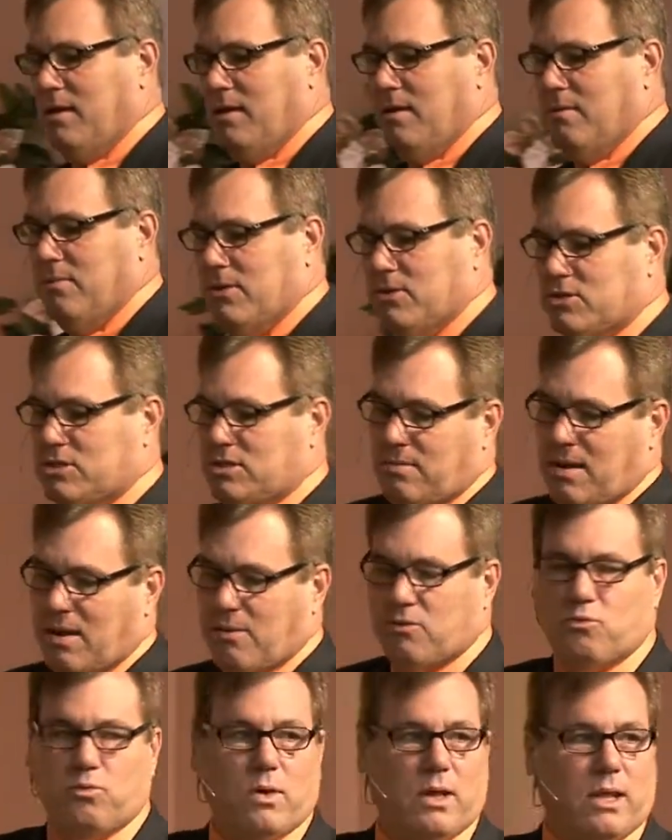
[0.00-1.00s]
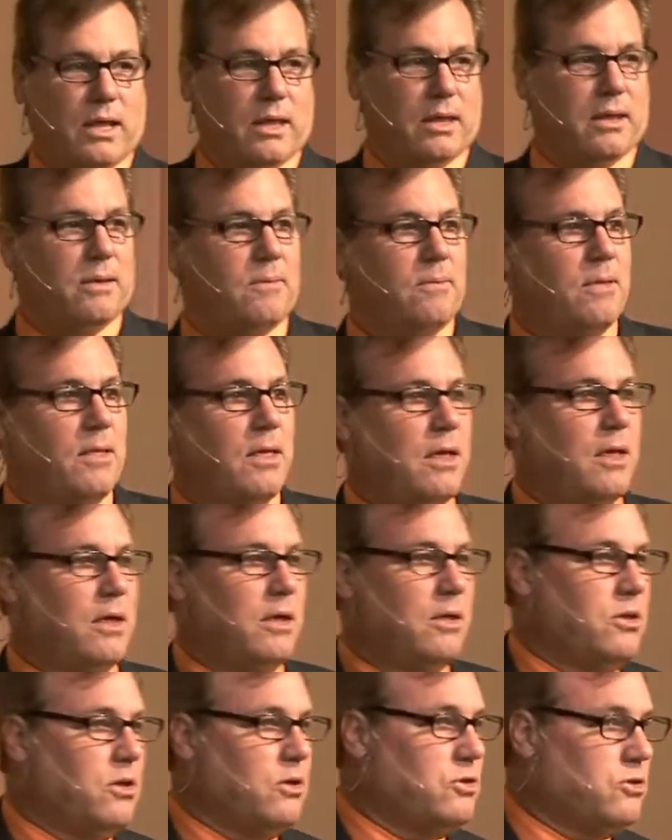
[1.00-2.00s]
because somebody was willing
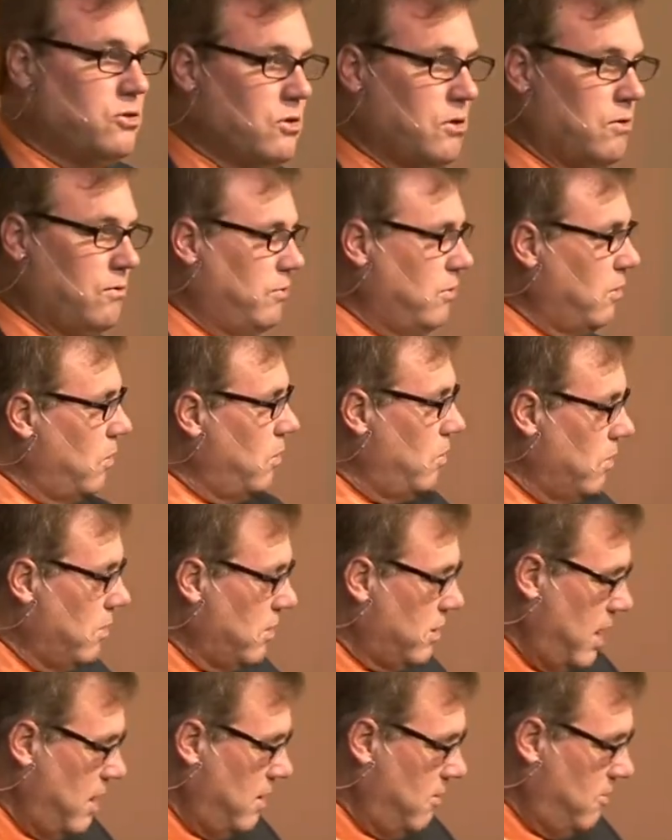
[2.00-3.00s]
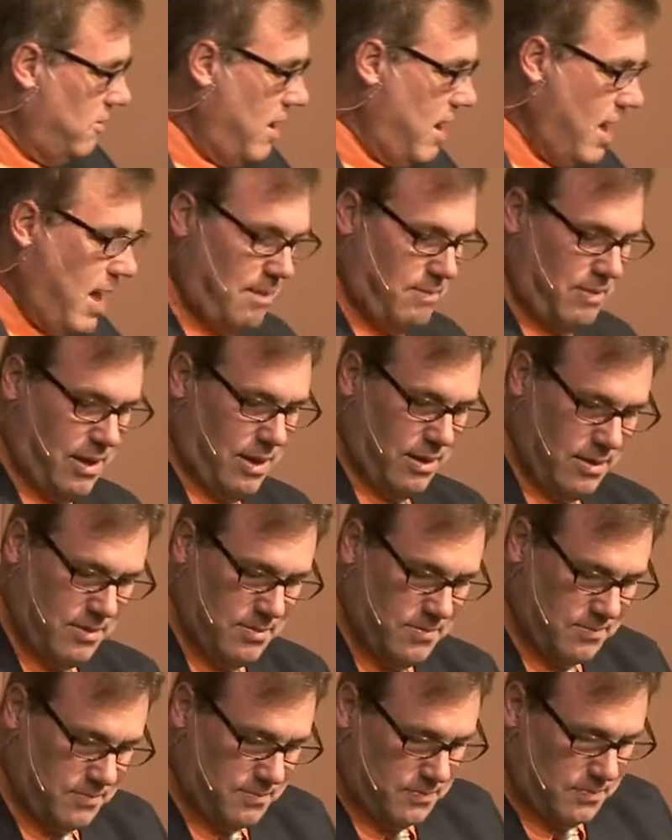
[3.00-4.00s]
to serve the Lord. Can you say amen? Amen.
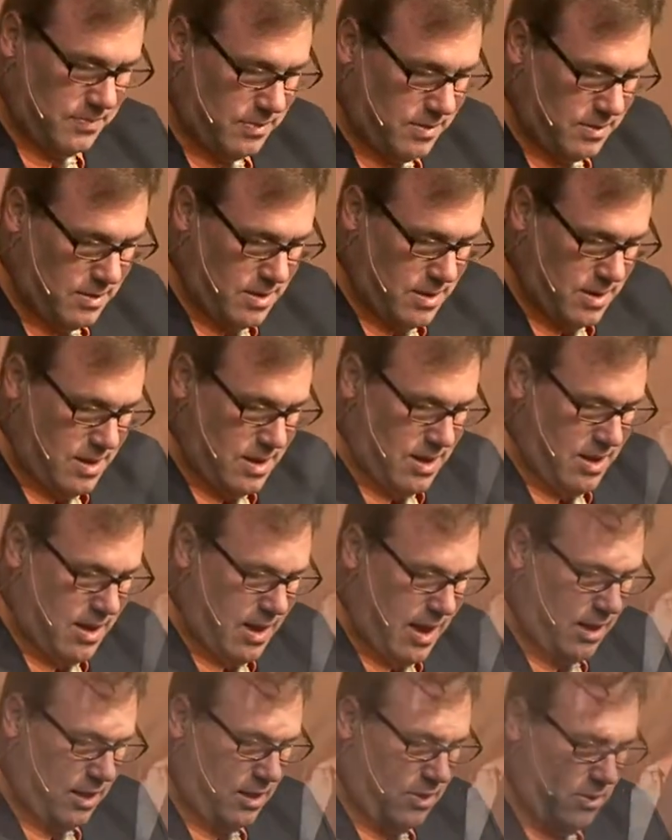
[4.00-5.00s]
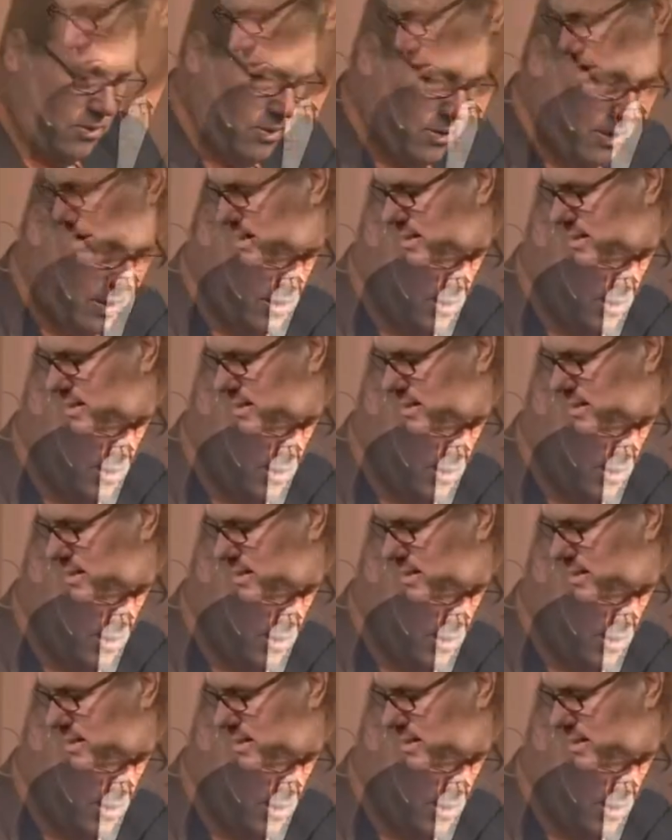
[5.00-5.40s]
Hallelujah.